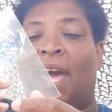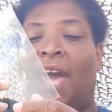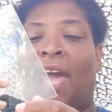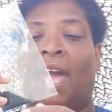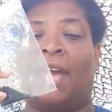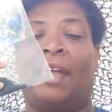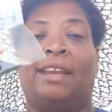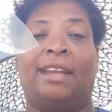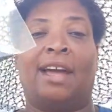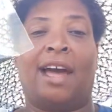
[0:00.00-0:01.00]
and
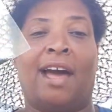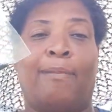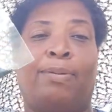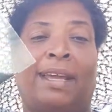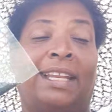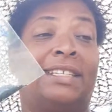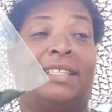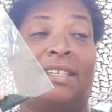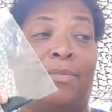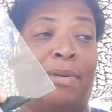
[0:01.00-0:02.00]
I planted
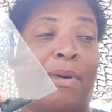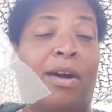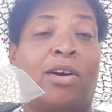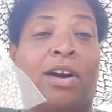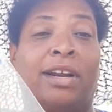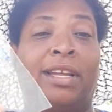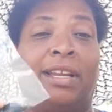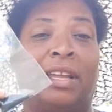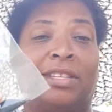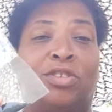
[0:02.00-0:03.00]
some in my garden
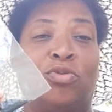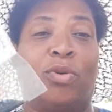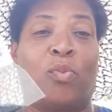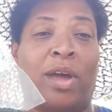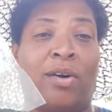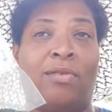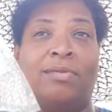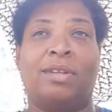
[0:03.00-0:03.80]
and doing well.